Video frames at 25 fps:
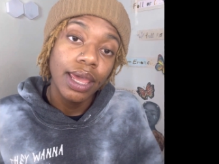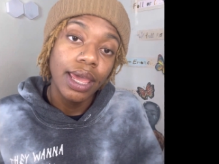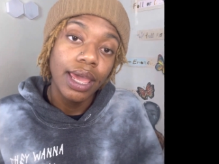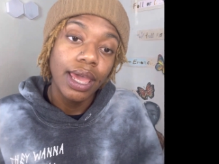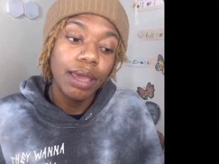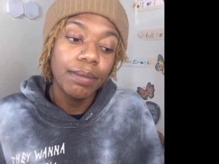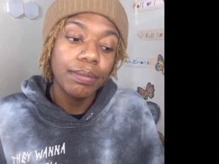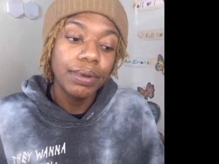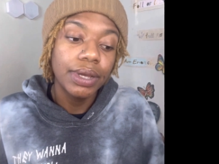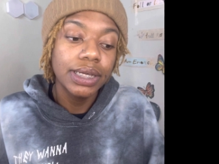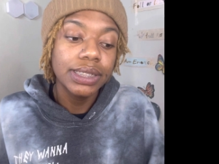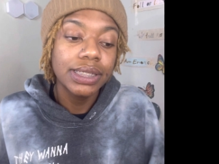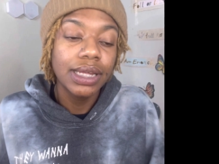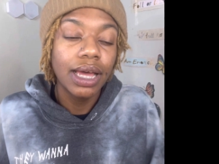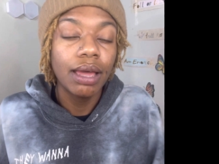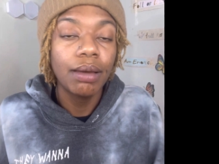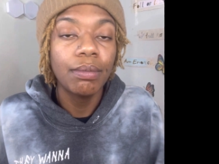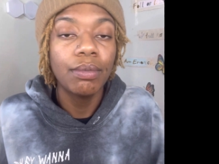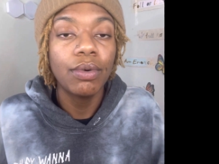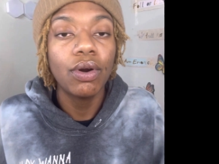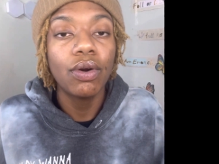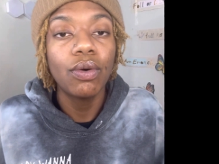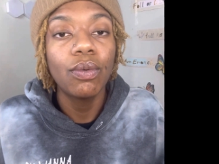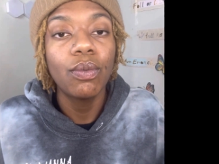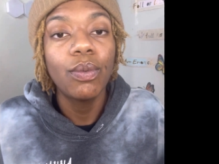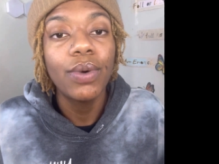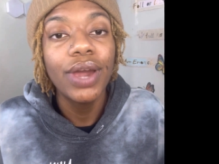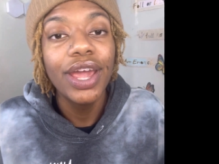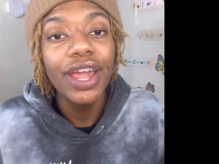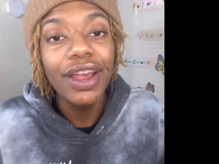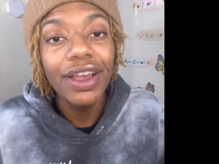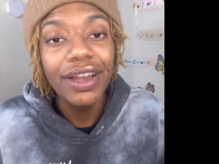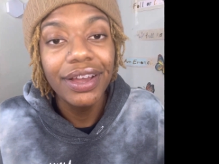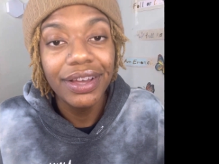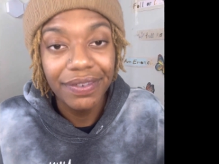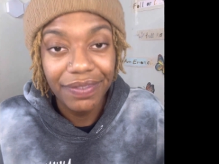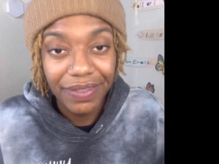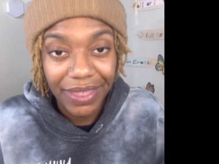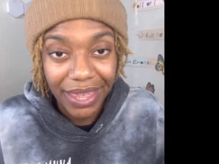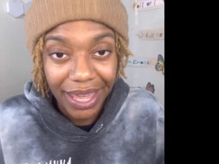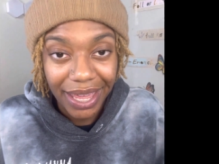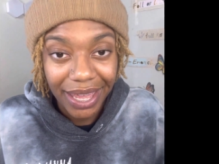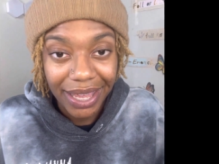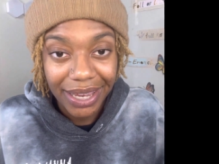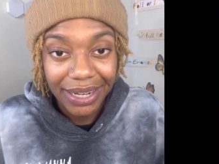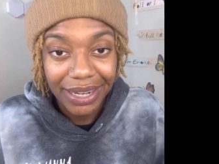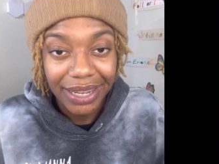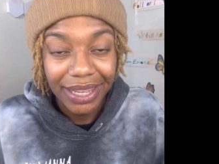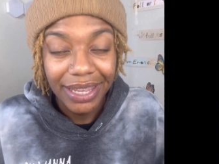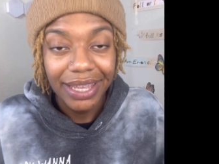And because I'm aware of
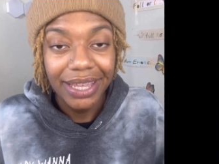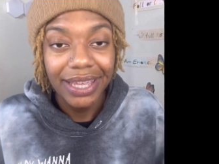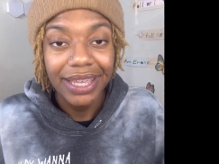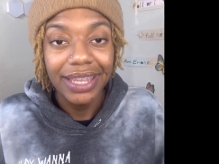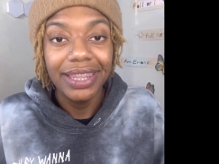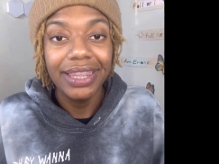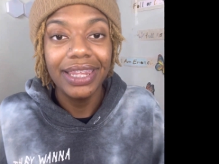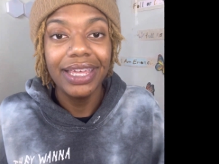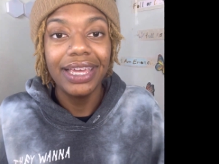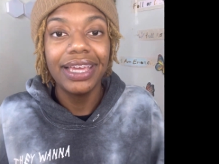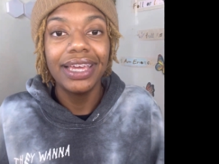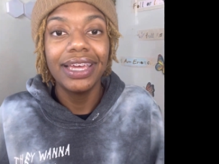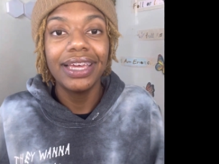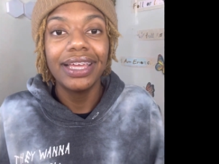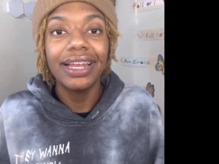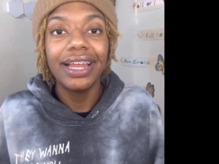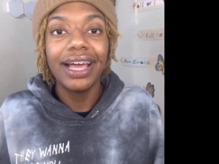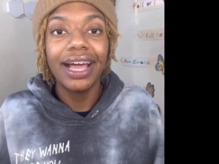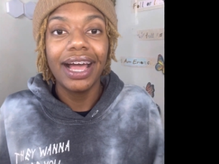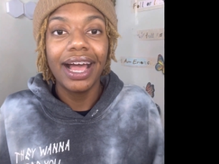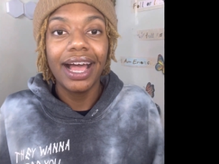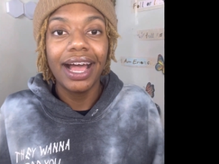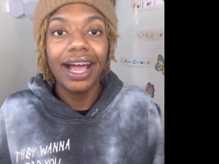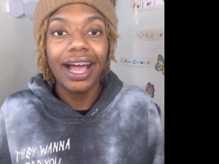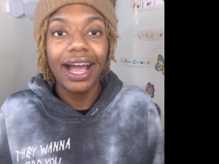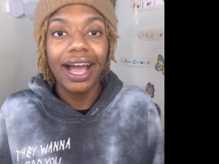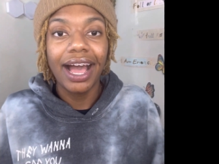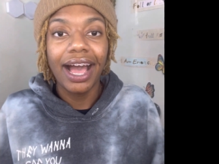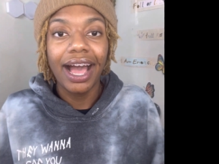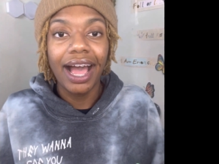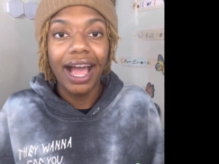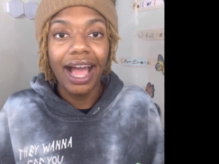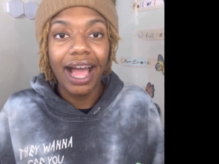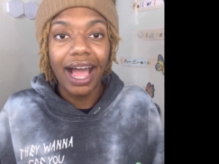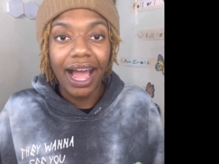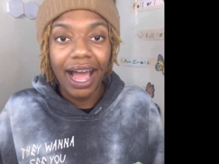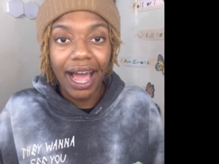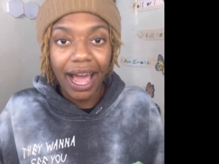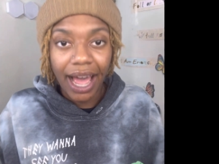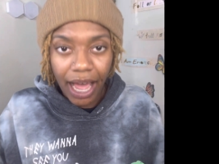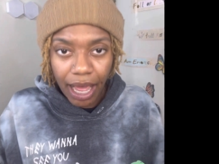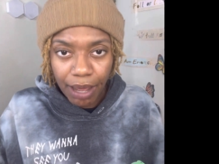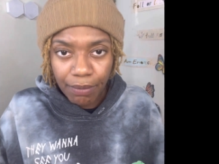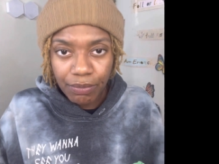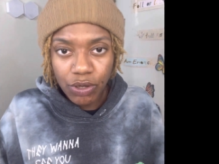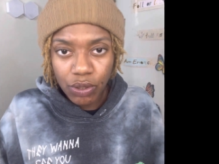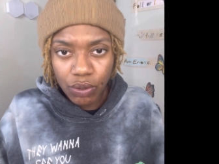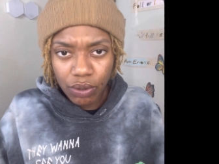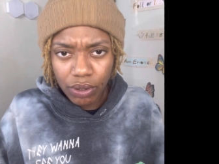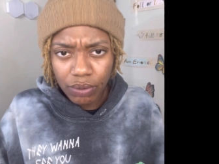that, then
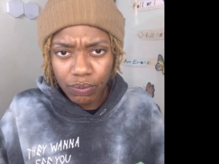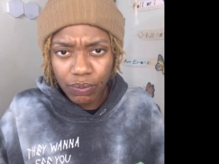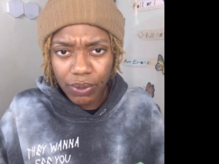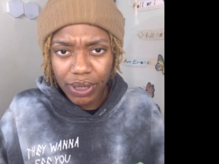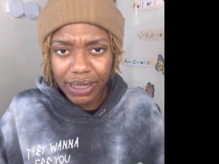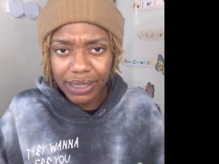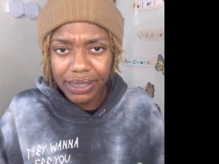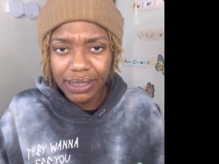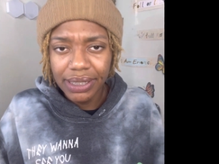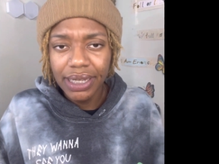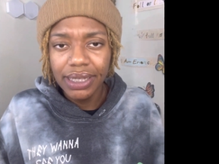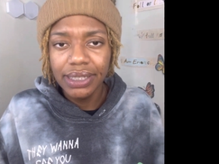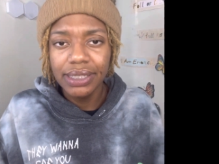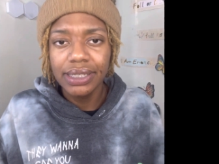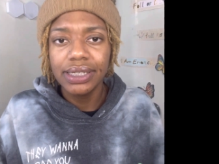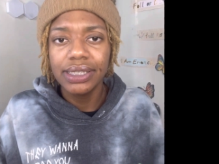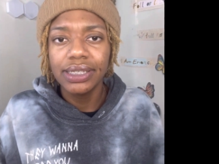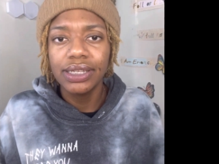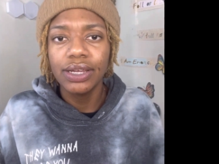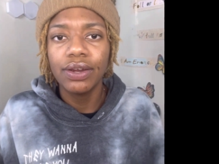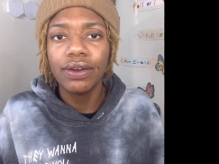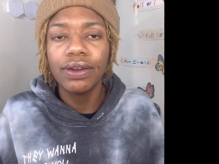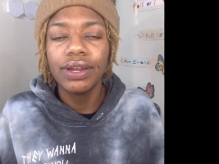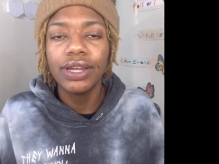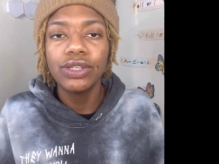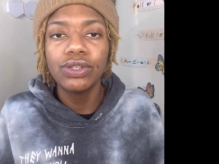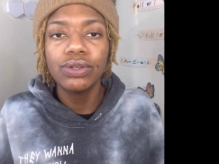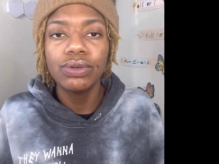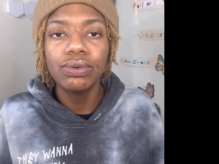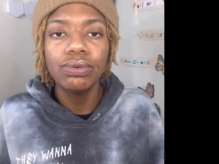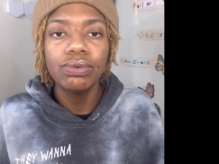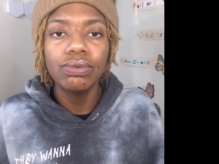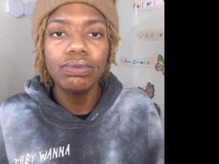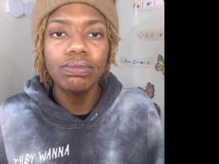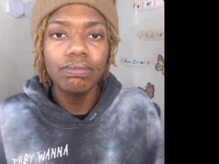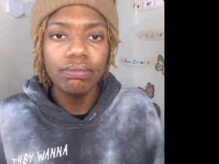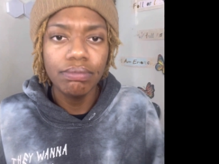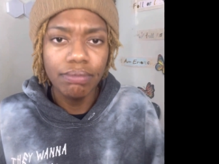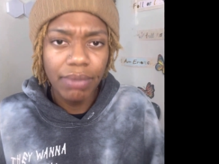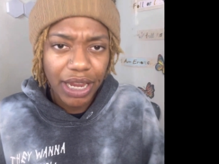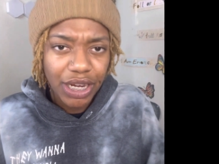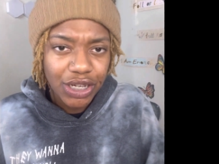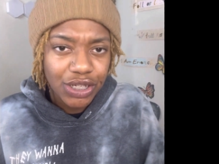I'm doing what is necessary to make